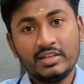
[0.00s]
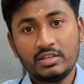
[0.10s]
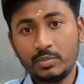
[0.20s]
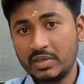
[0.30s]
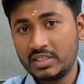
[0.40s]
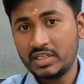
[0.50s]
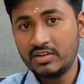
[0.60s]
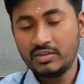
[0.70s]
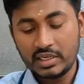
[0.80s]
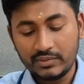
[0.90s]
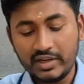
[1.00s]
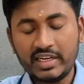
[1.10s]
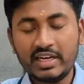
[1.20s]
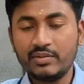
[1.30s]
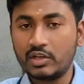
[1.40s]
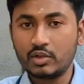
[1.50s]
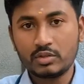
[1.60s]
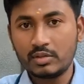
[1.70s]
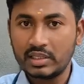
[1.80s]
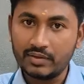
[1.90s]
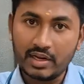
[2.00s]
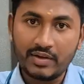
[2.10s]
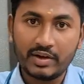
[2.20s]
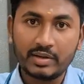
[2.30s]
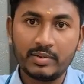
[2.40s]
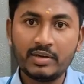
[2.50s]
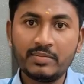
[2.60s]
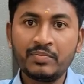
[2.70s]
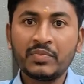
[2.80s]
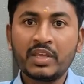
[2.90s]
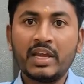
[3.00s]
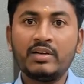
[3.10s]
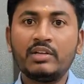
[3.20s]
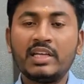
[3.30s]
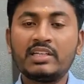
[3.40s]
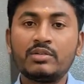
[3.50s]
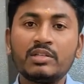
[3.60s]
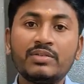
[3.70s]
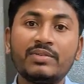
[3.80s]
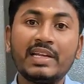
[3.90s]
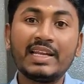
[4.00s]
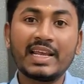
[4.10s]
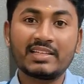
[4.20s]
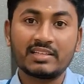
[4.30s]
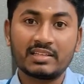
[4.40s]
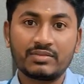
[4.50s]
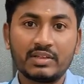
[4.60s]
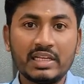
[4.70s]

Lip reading: So patient of DVT and varicose vein, they will have edema. And next one is filariasis.